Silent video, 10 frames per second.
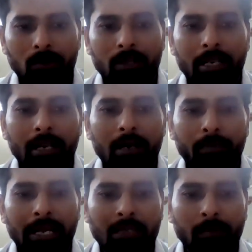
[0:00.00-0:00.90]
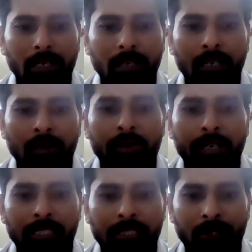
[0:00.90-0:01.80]
They can precipitate in
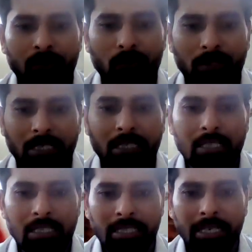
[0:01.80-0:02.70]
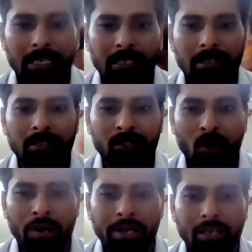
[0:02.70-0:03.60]
various tissues such as skin,
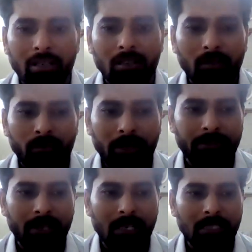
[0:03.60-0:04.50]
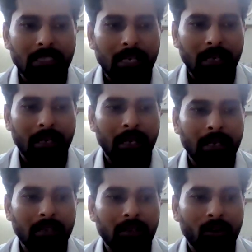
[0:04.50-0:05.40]
joint, vessels,
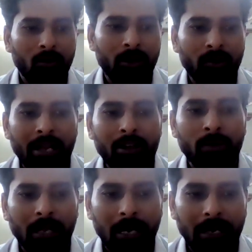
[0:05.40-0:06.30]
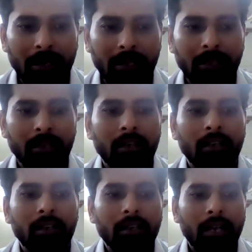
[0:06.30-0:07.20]
and glomeruli of the kidney,
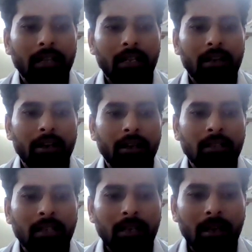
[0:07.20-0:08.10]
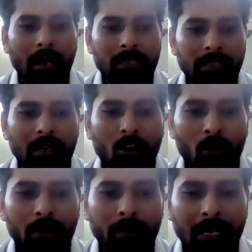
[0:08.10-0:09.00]
trigger the classical
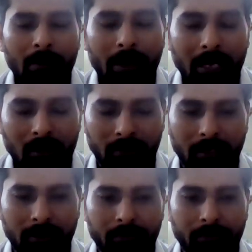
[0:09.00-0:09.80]
complement pathway.